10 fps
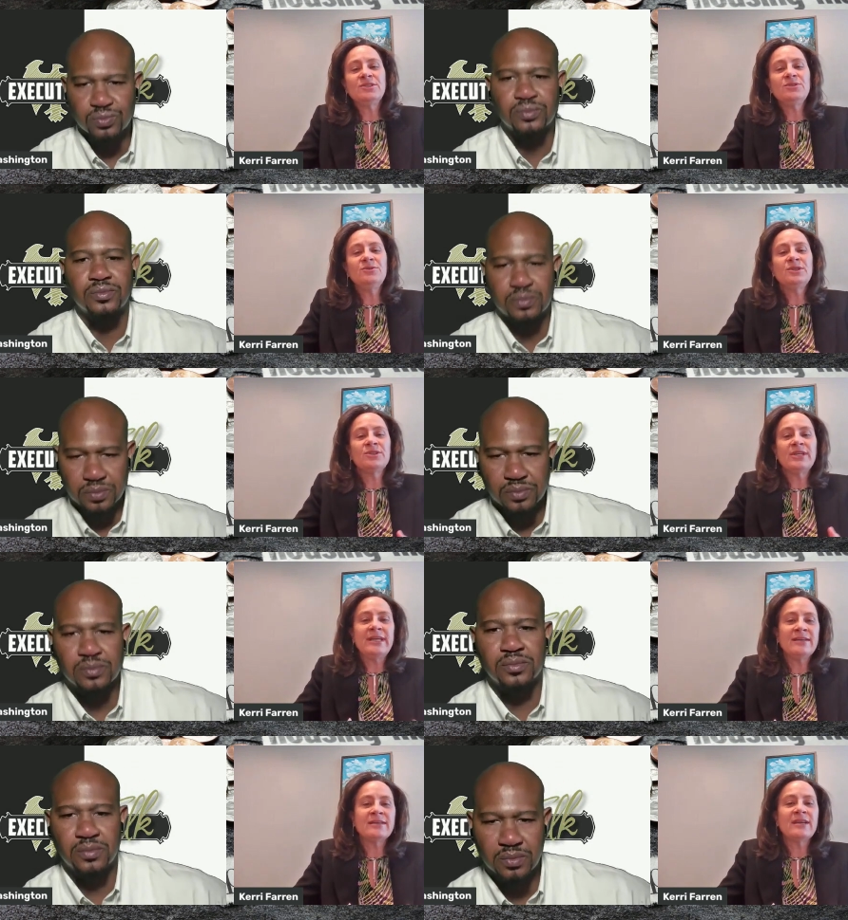Speaker 1: do
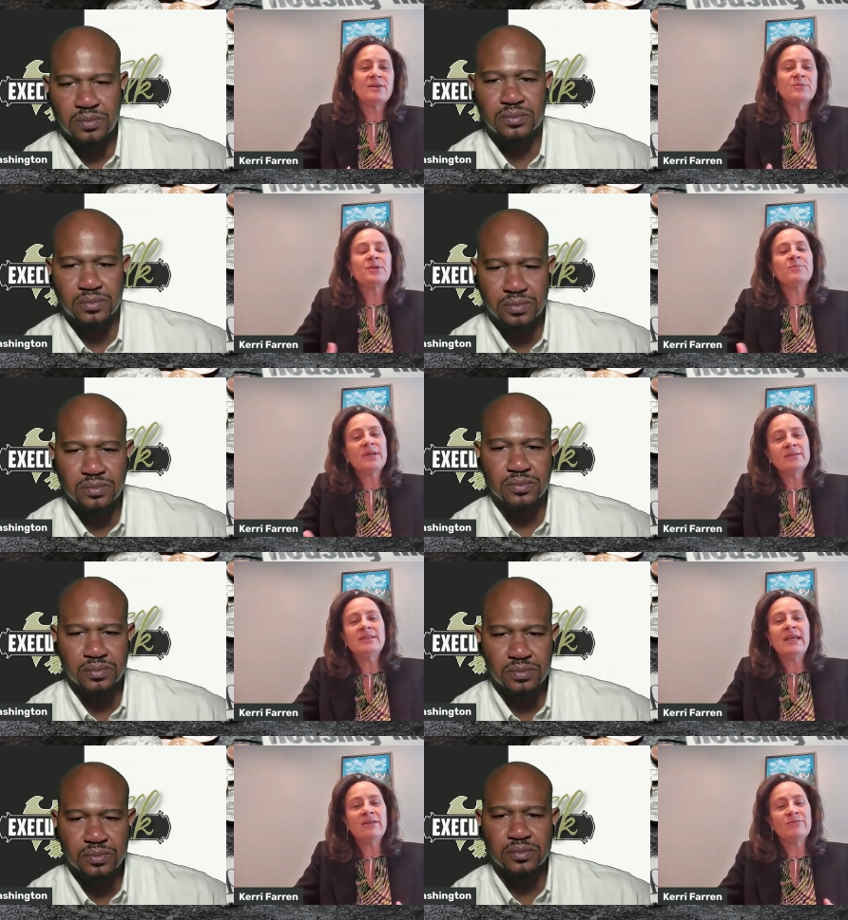your income
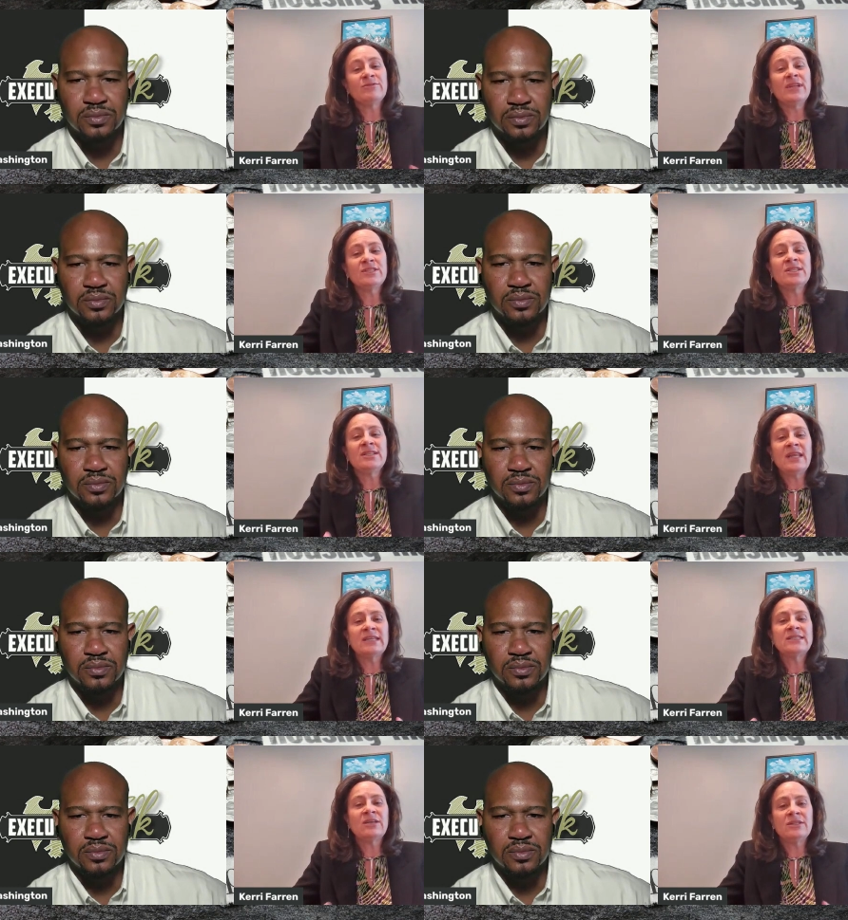compared to that inflation. And
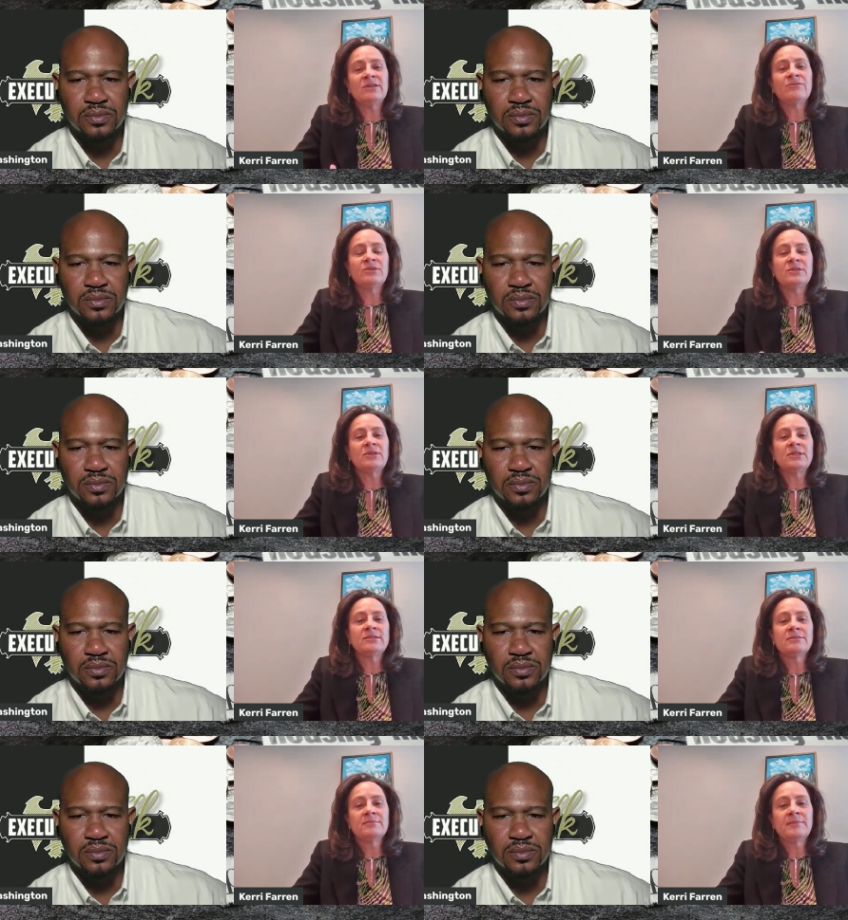that's how the difference
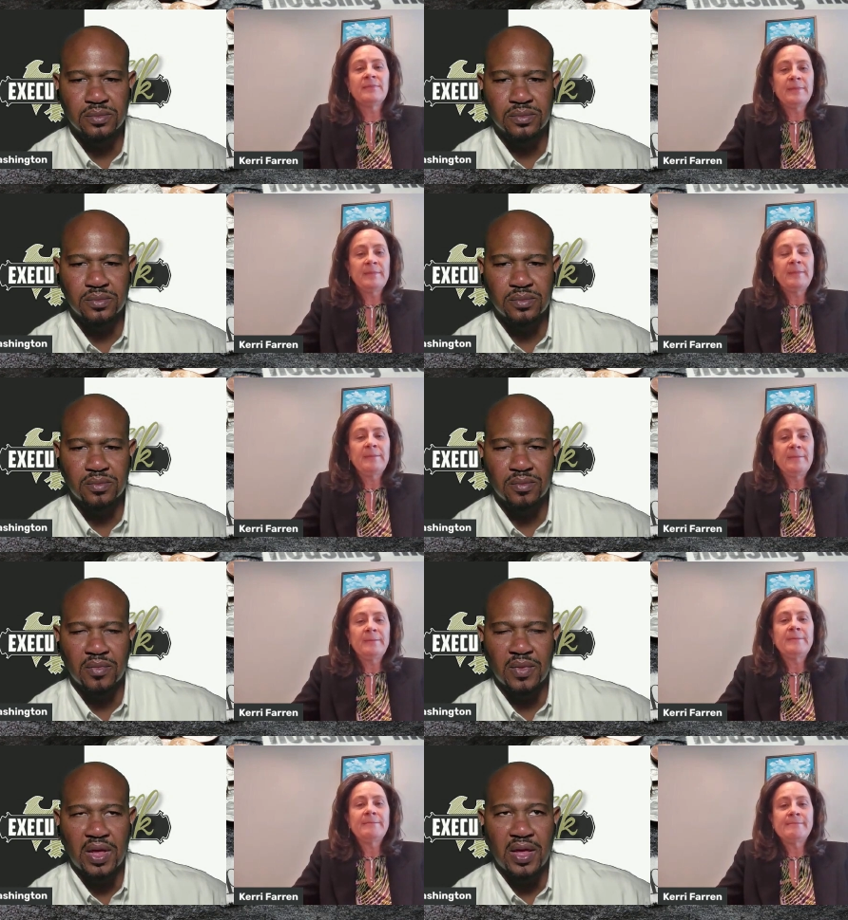was
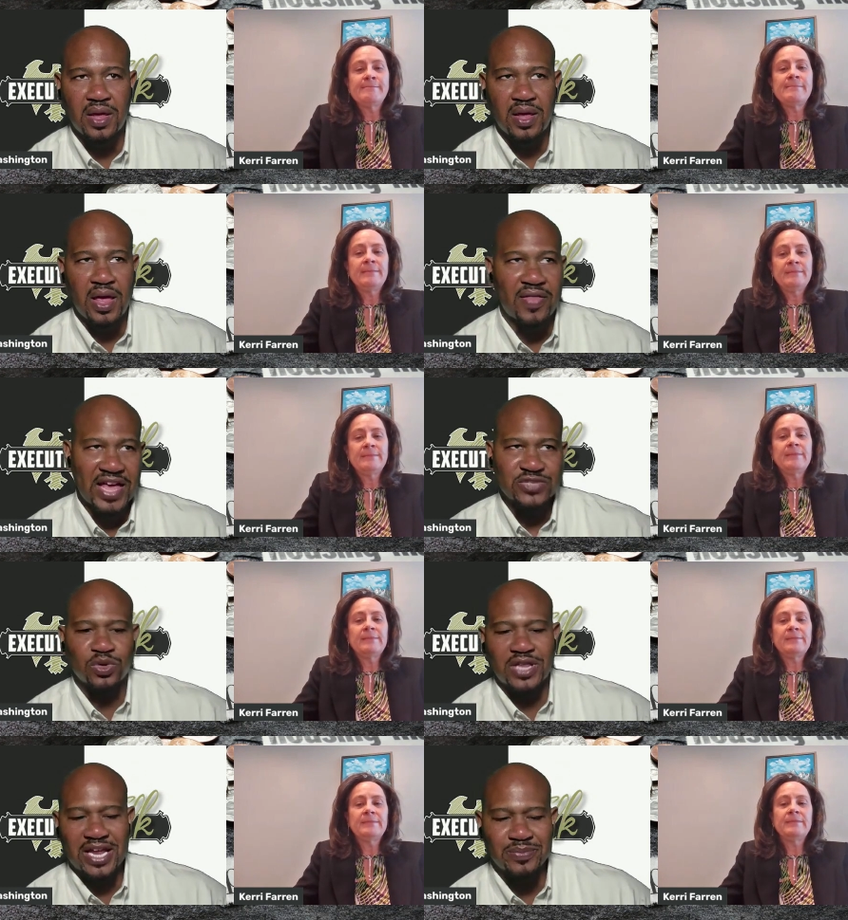
Speaker 2: and that's where
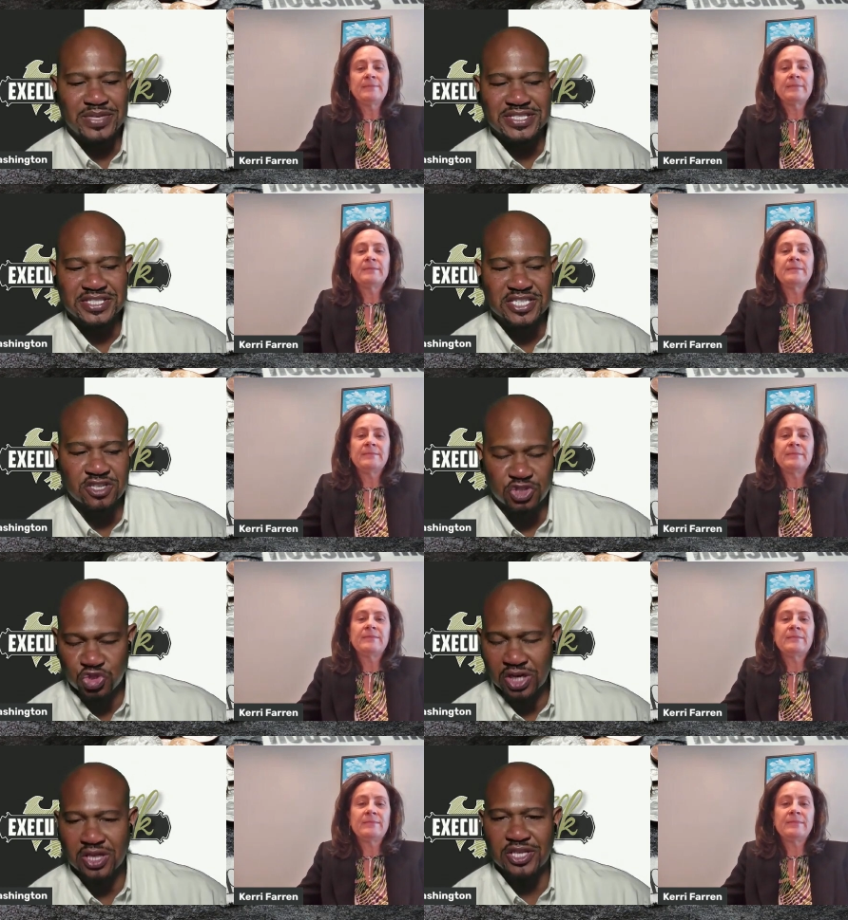a lot of businesses are
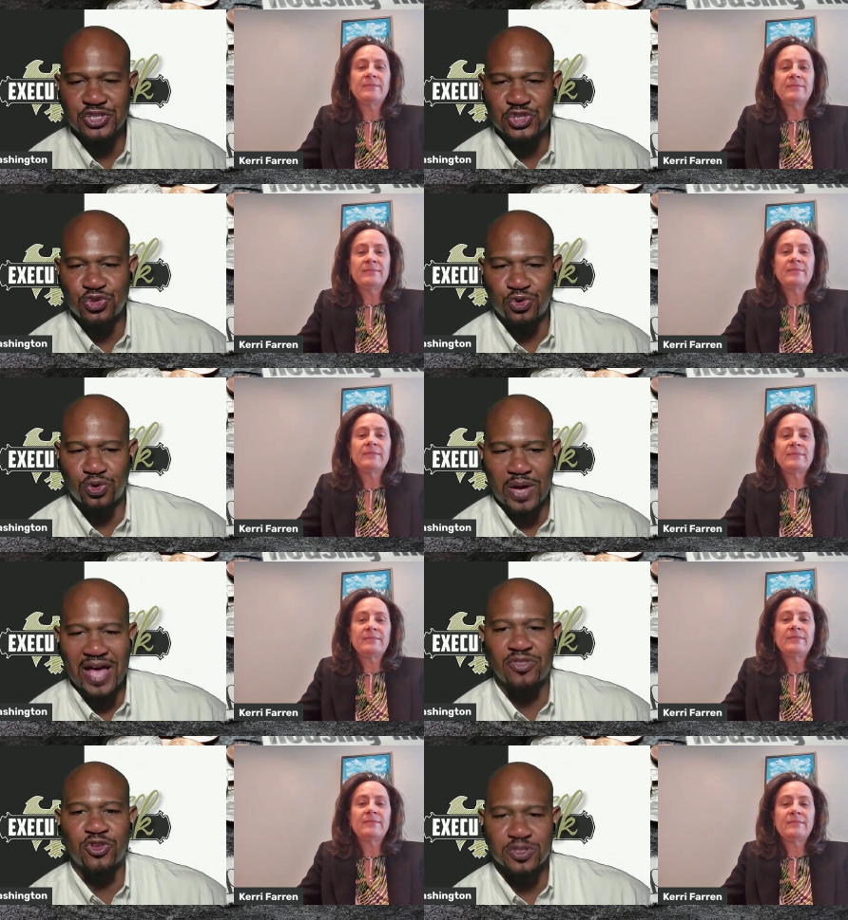struggling to
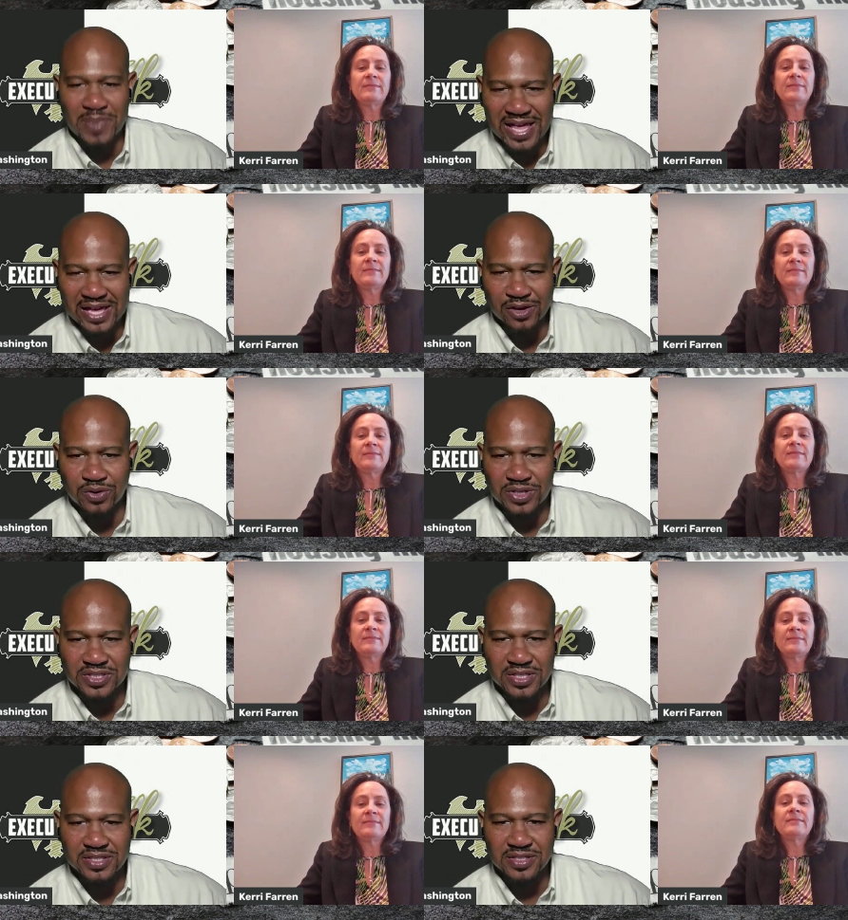have those pay
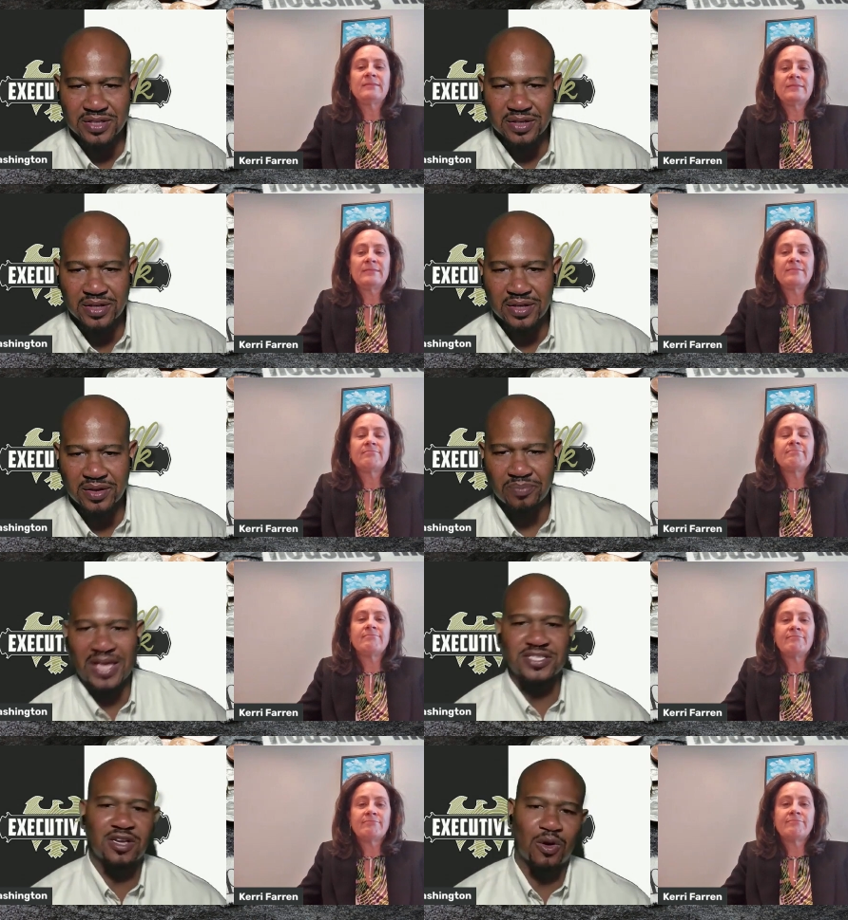increases
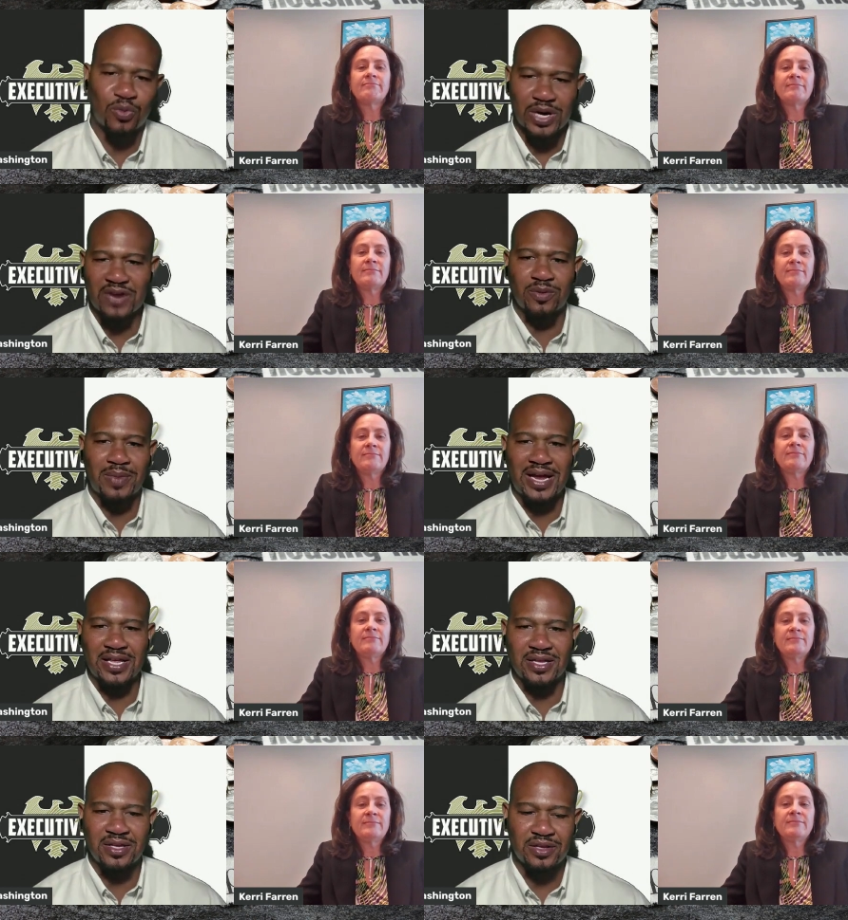based on where
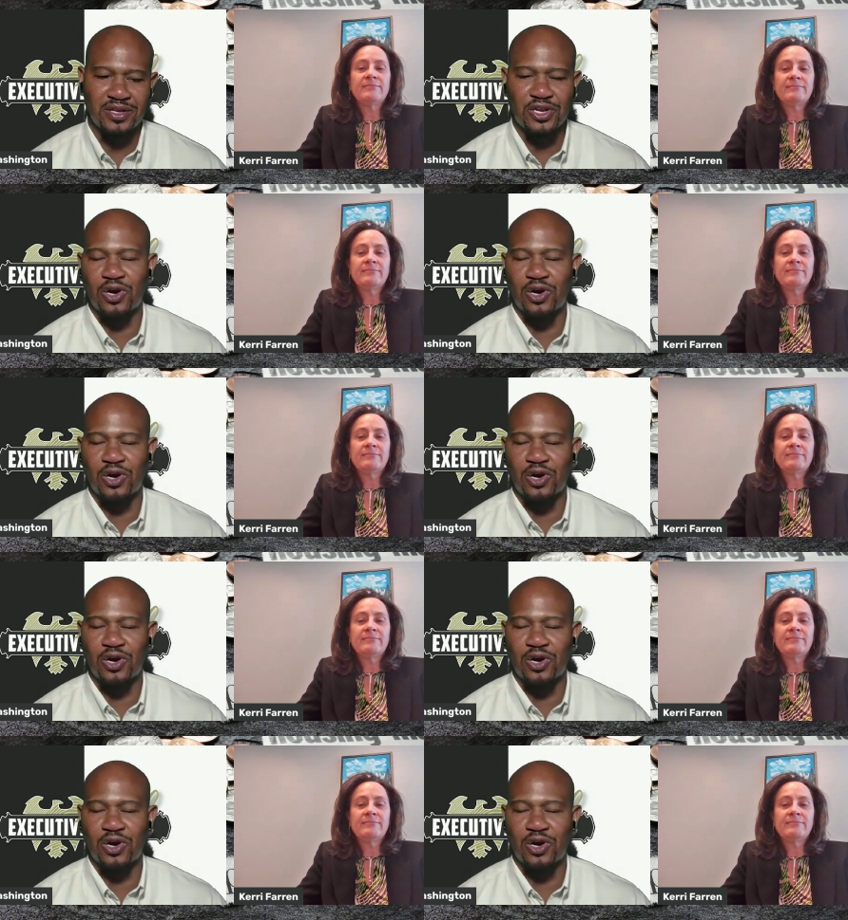everybody you